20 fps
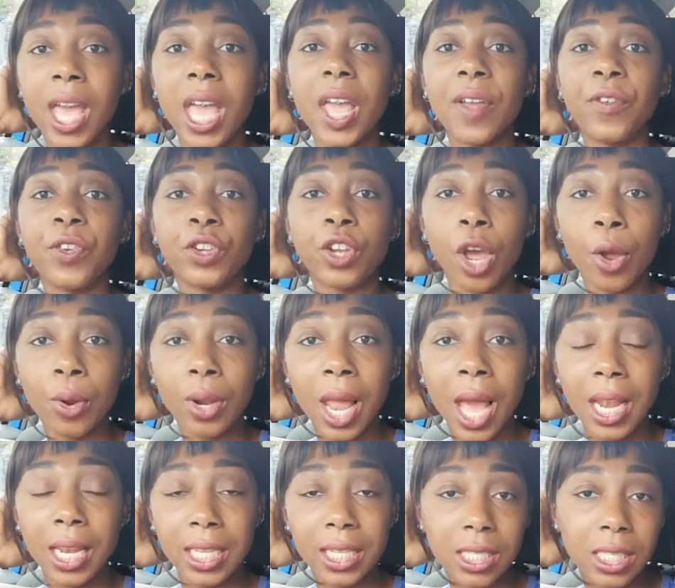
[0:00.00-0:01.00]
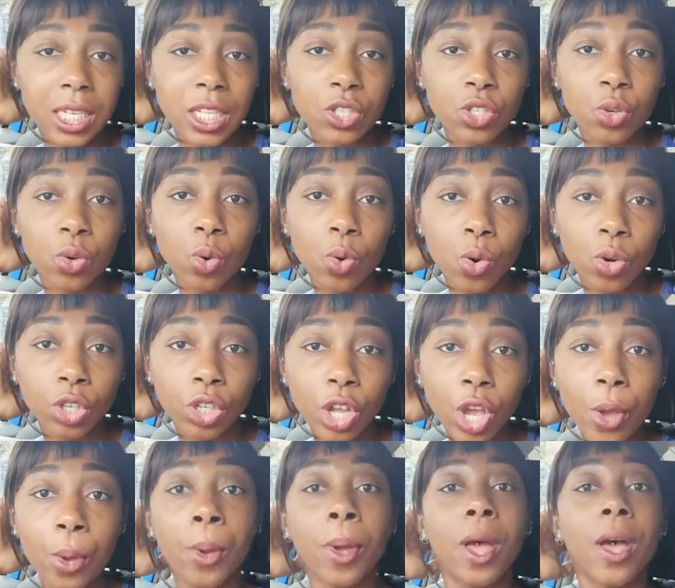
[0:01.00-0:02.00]
If you don't like listening to
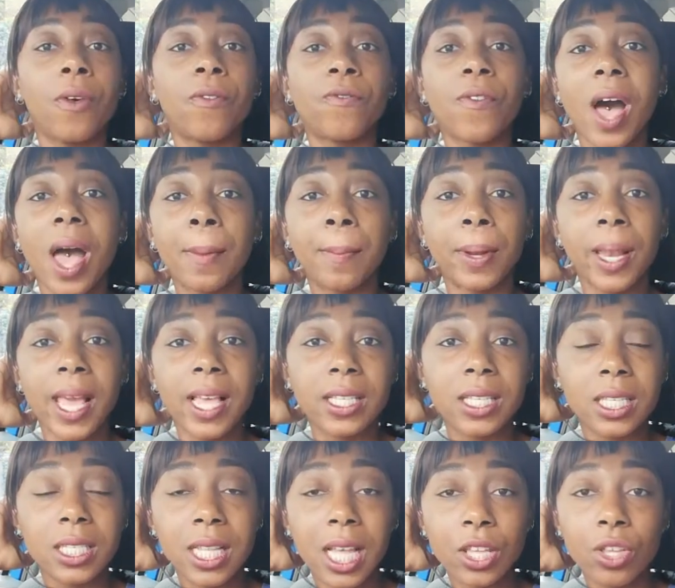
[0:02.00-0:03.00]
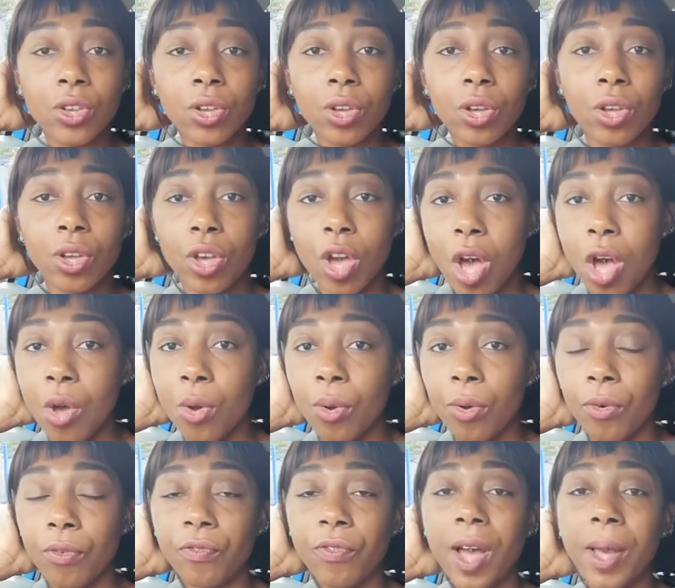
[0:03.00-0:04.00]
audio, find places that you can
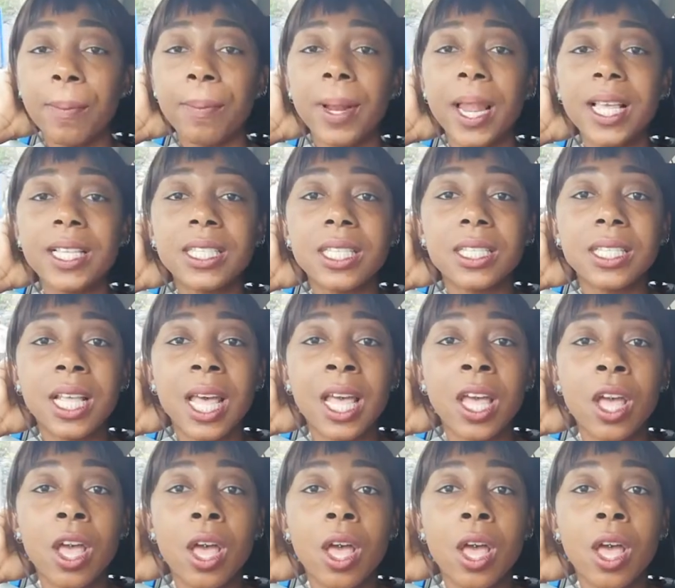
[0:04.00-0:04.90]
go, find places that